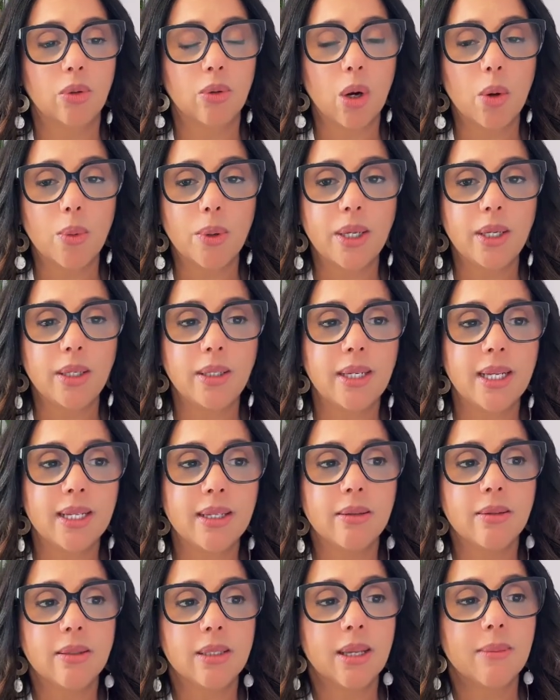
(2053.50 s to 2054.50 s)
Growing
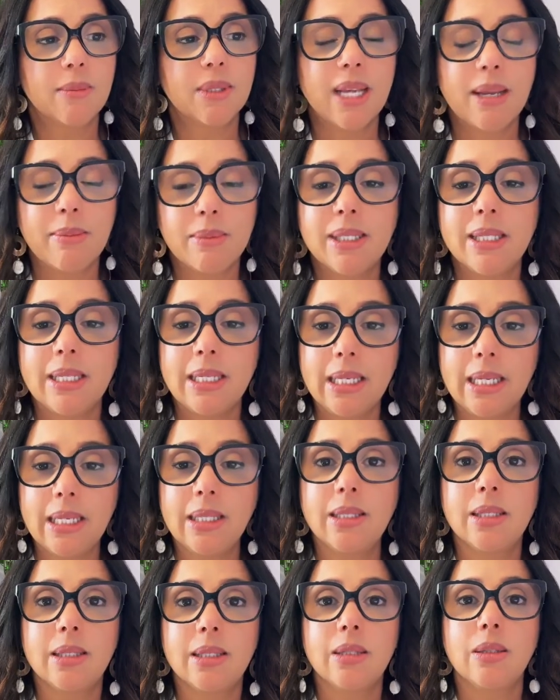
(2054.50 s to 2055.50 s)
sometimes
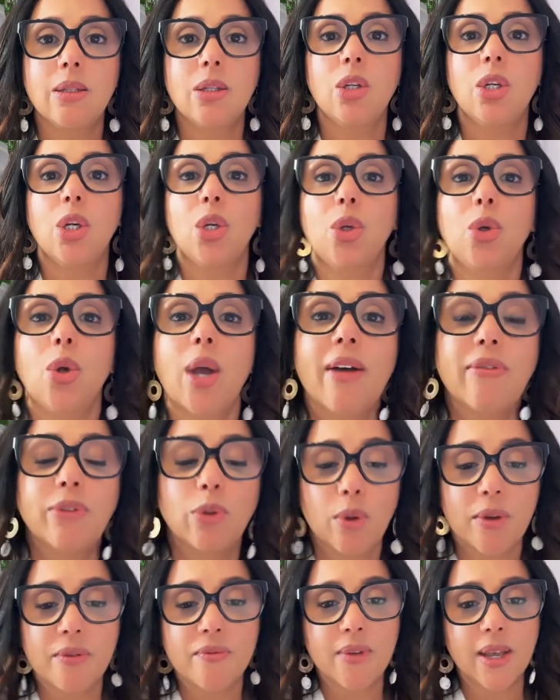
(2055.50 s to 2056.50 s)
needs, you have
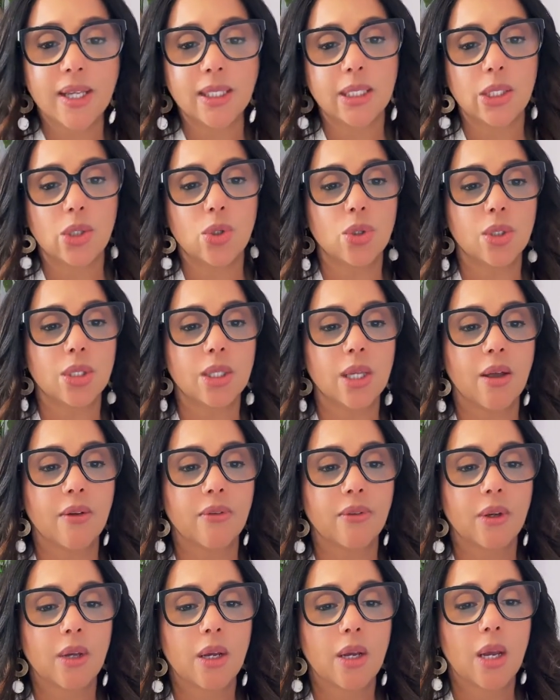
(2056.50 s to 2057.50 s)
to invest in
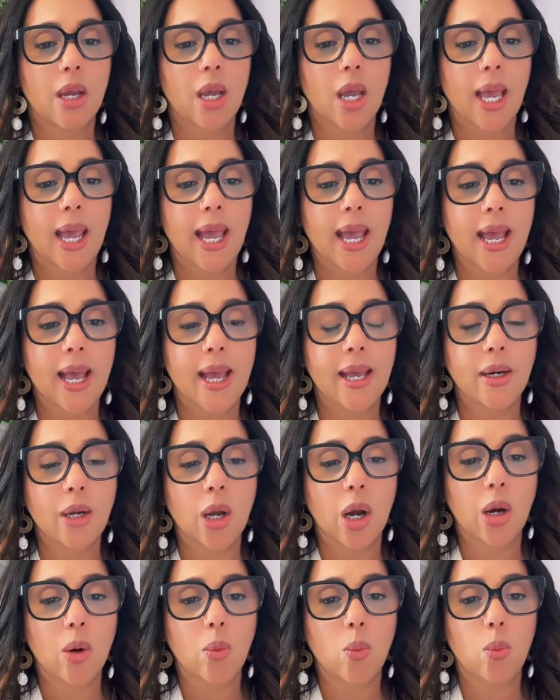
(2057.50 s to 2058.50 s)
yourself.
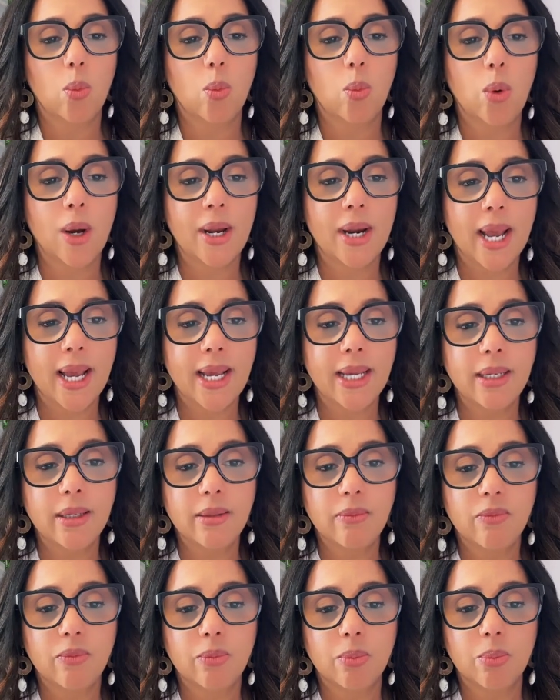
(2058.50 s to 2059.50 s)
And when
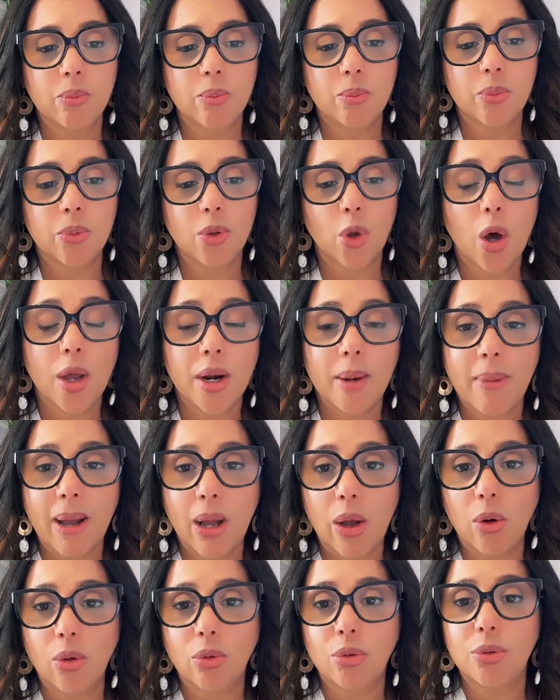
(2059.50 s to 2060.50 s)
I thought
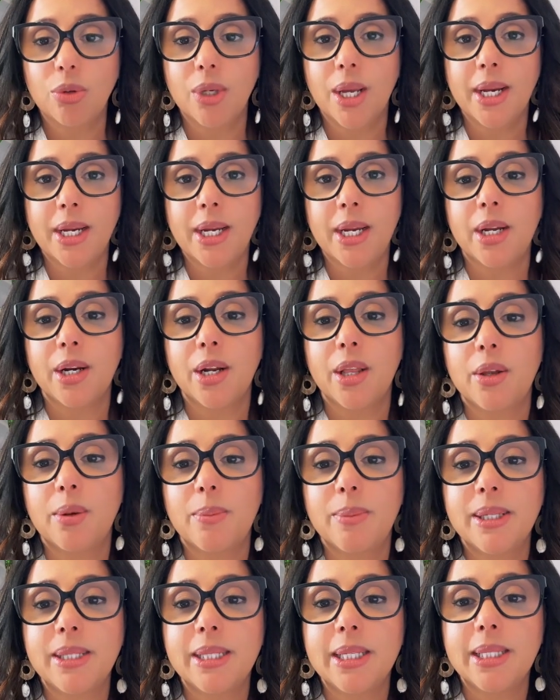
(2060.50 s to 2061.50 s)
about creating another
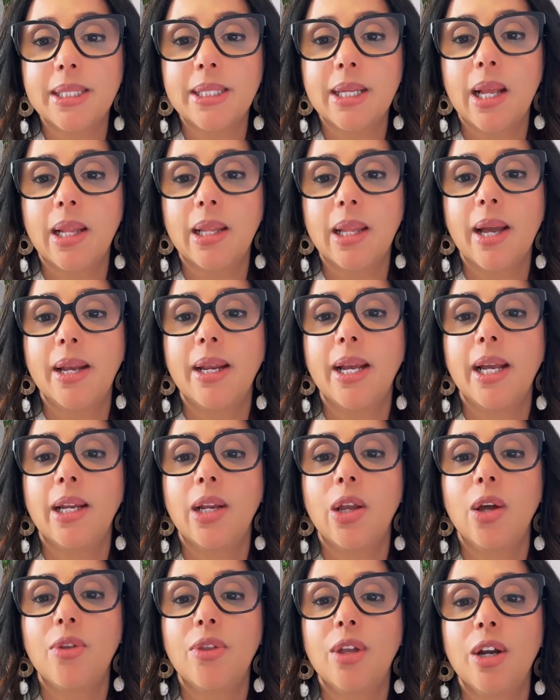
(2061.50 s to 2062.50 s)
business online,
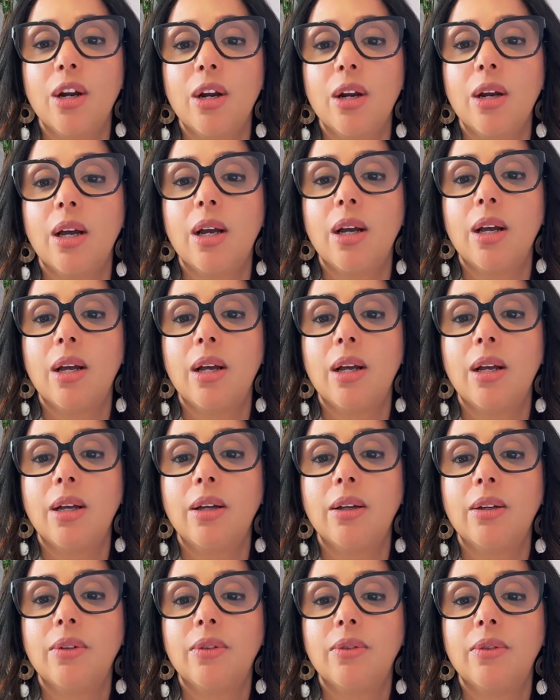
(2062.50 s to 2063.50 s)
hello there,
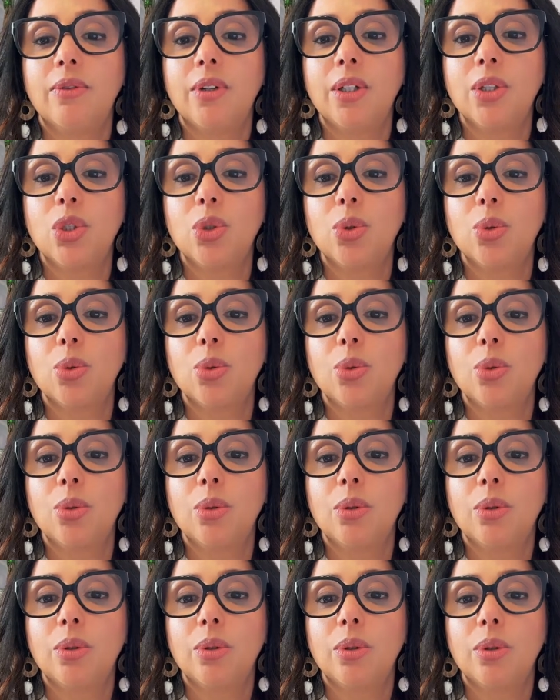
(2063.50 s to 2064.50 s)

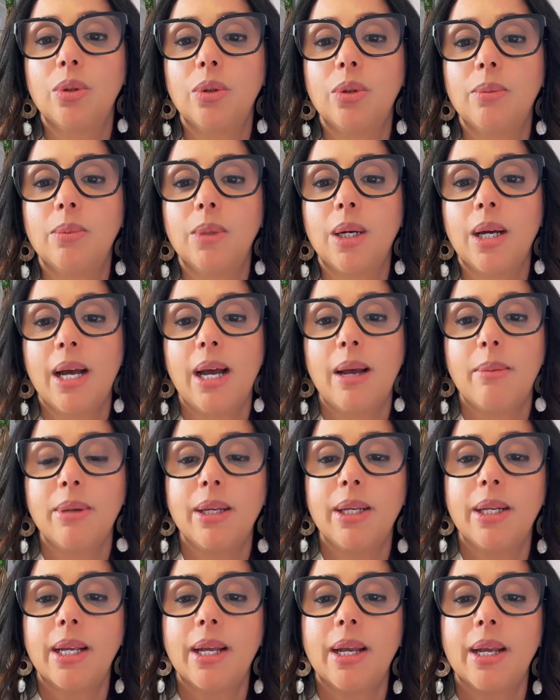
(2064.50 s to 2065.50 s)
Fatu
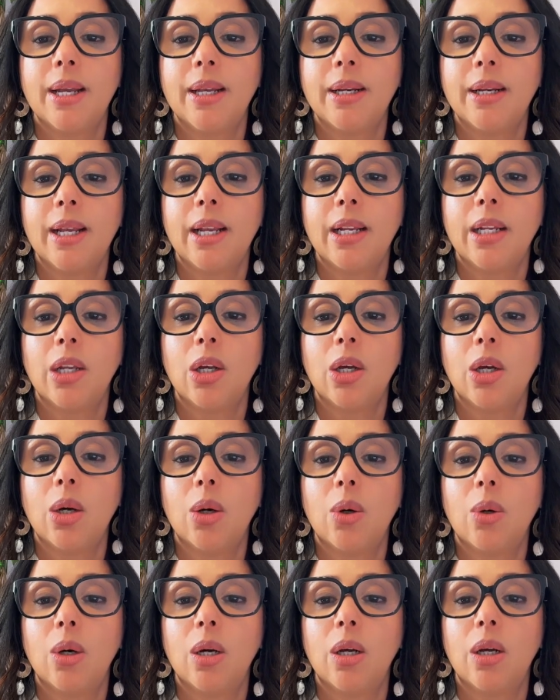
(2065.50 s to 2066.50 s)
Mohammed, and
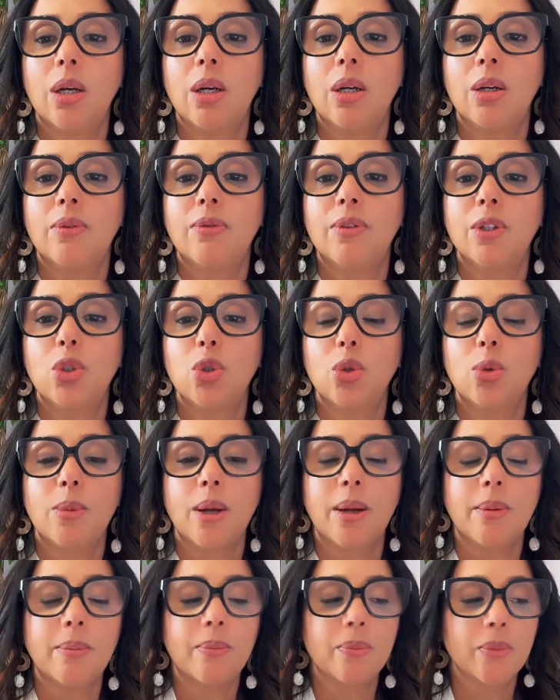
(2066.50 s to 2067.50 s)
hello,
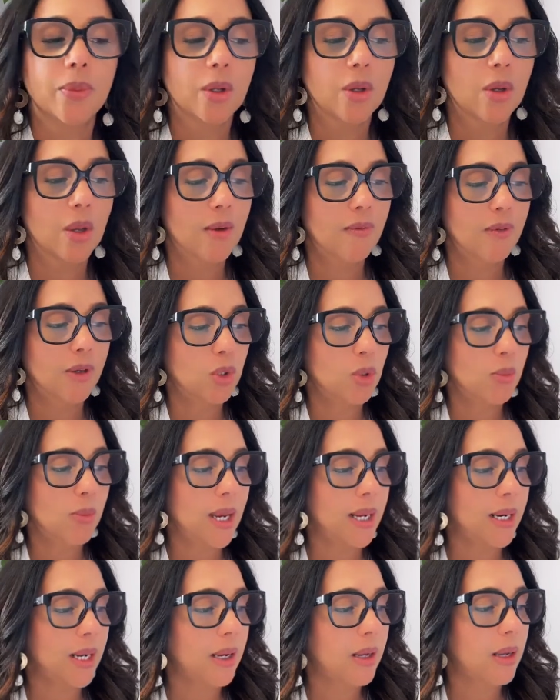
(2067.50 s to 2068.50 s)

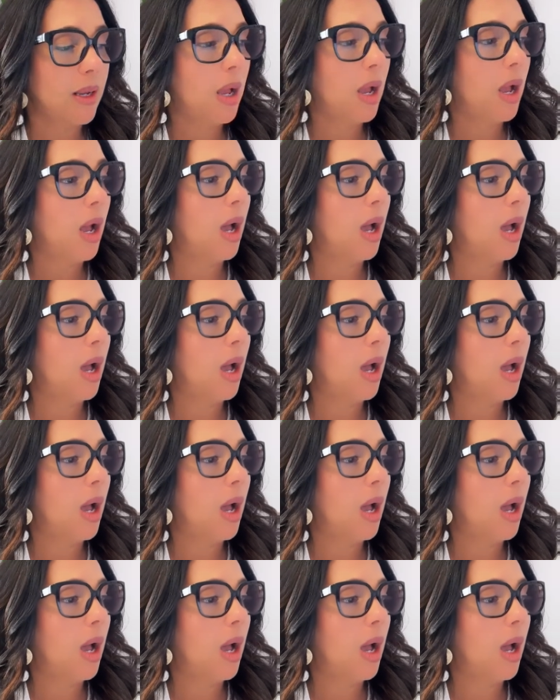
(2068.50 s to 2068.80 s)
Fatumata.